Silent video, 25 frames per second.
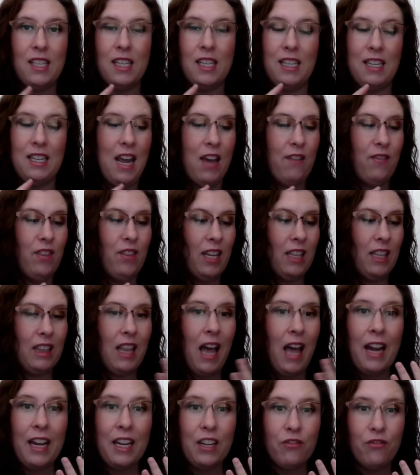It didn't have any
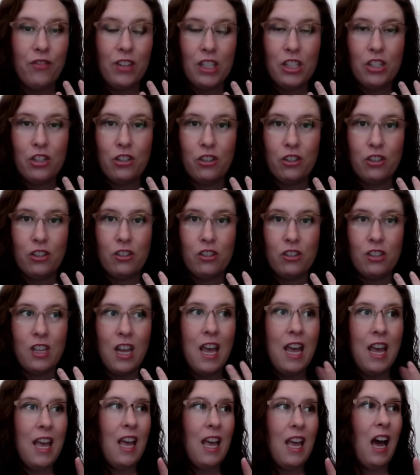lighting fixtures.
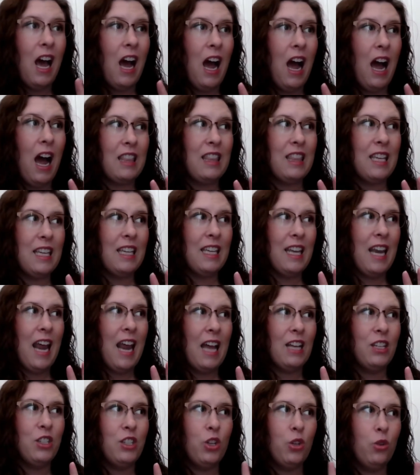I wow. think it
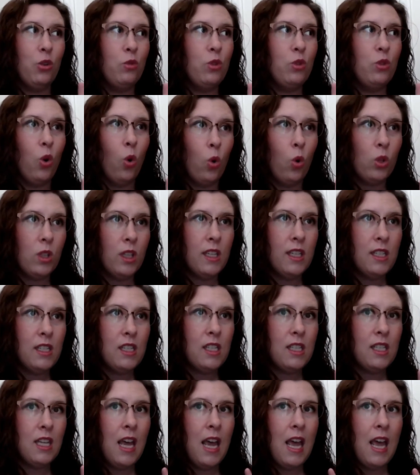had two
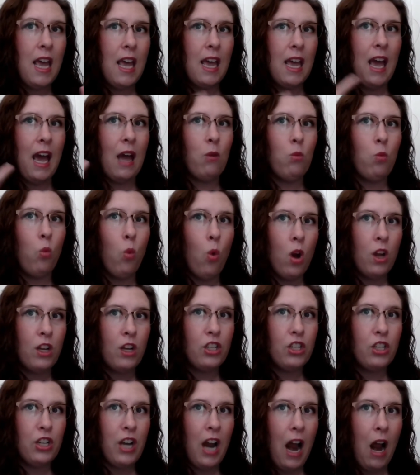toilets. It had one
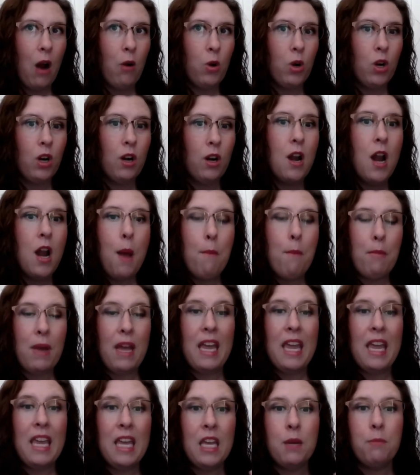shower, but
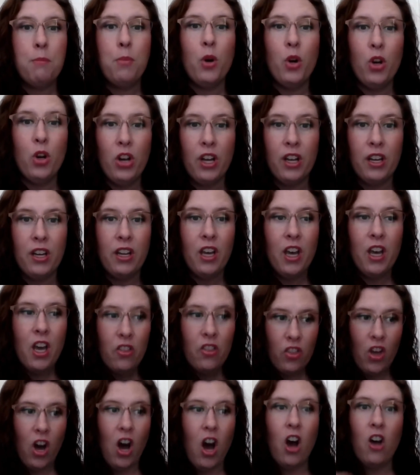he had put
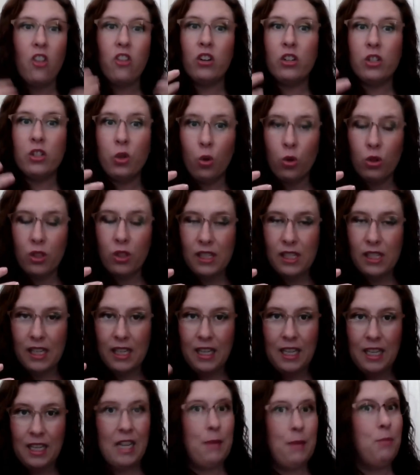the other toilets
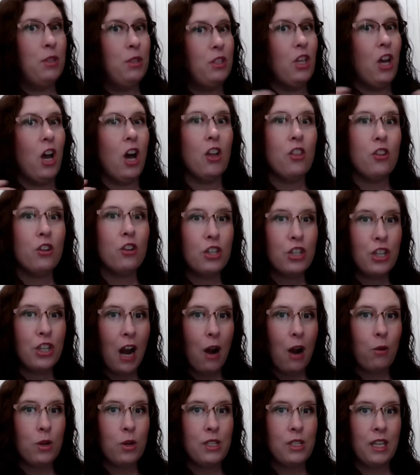in. He put the other mm-hmm.
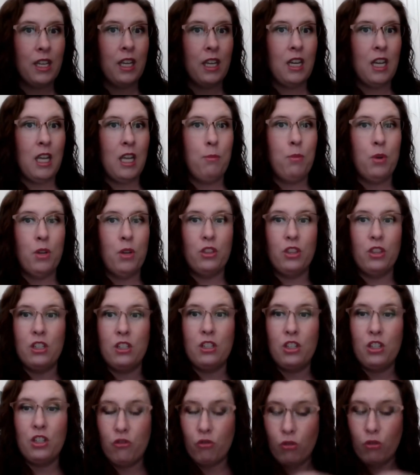showers in. He put the
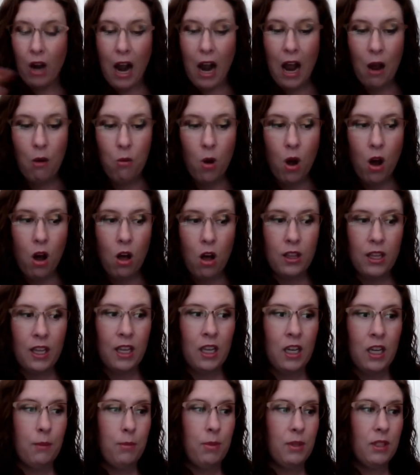drywall
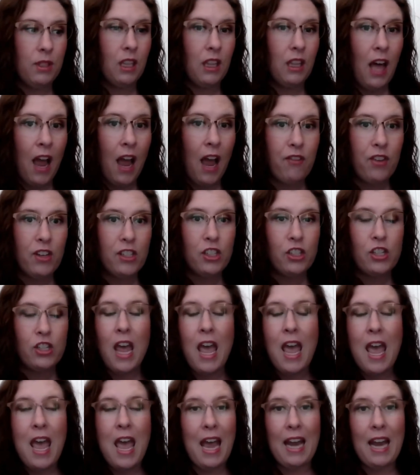in. He put the light fixture,
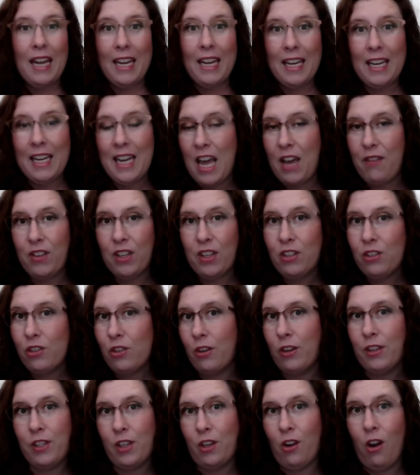and he didn't have
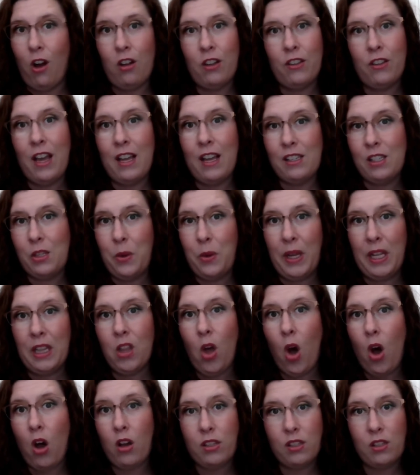insurance on all of that, so he
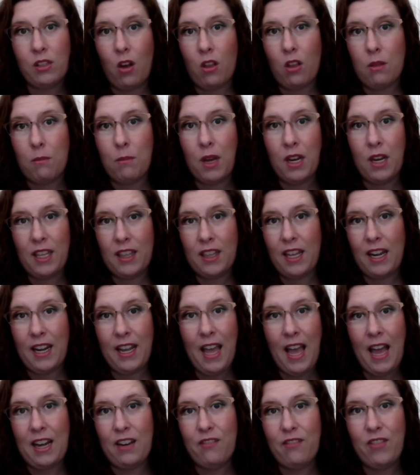lost all the money that he
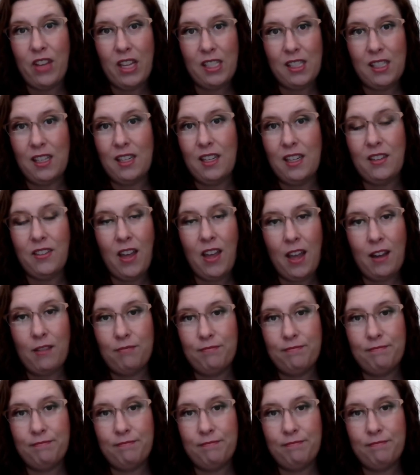had invested in that.